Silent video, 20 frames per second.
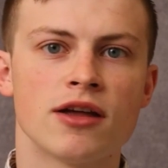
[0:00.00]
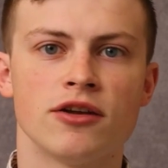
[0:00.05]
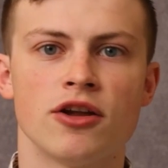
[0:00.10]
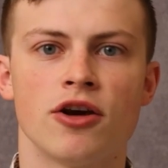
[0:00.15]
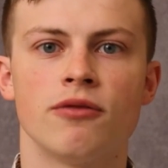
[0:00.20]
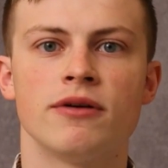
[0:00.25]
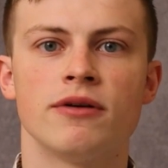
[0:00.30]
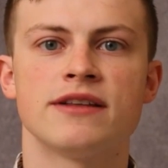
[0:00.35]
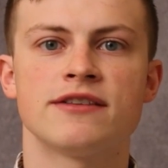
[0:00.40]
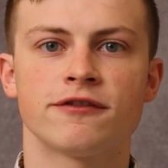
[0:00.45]

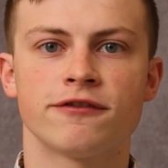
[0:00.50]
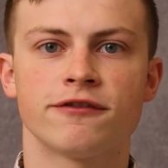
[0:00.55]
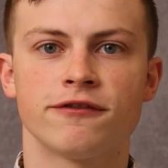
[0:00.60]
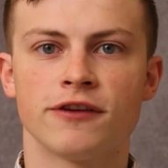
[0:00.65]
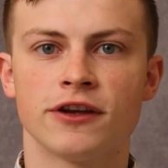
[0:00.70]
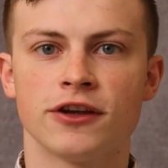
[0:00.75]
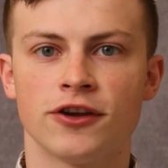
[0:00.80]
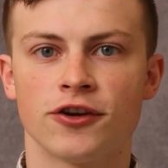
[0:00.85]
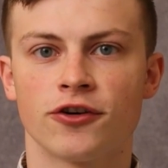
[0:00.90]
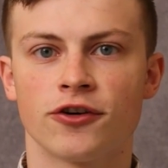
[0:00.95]
No, it's
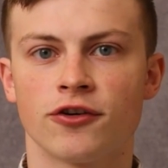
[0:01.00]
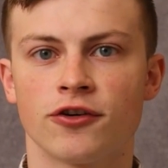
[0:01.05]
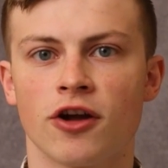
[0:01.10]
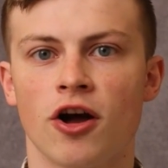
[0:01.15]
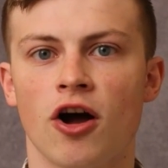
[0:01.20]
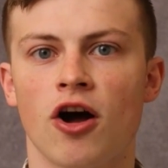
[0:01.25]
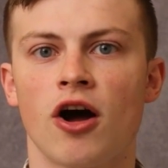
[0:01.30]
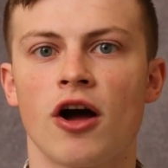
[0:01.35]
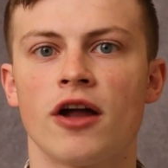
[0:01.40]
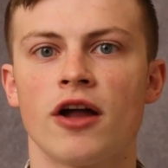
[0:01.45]
figured
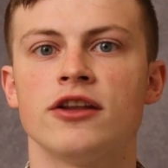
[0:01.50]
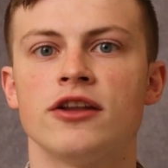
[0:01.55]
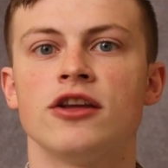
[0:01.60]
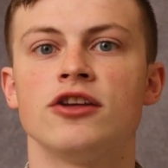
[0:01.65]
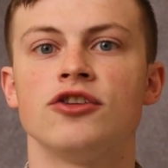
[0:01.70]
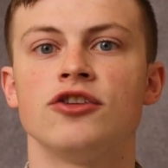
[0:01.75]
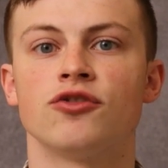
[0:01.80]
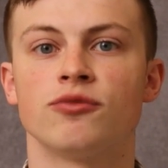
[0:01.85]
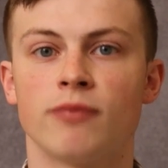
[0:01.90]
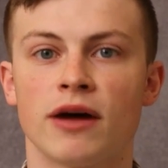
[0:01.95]
on
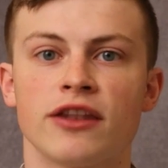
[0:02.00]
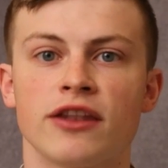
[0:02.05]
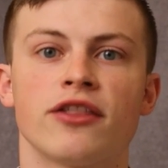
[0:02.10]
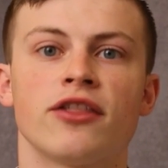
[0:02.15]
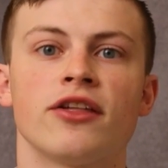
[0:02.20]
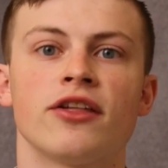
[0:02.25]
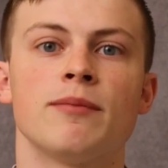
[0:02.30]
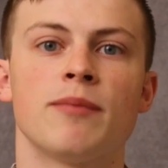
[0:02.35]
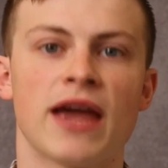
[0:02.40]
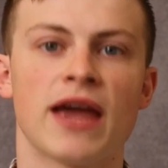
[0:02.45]
your
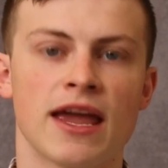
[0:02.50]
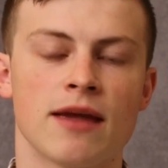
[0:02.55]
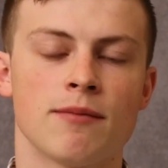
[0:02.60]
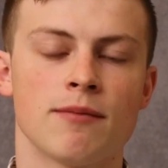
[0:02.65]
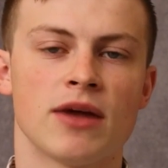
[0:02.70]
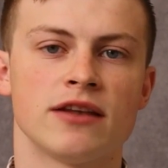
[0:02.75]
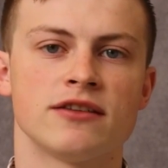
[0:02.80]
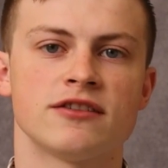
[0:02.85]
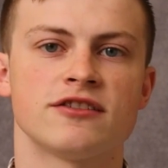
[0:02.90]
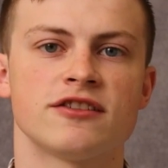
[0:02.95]
monthly
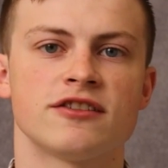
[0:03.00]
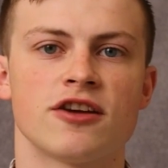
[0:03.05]
payments.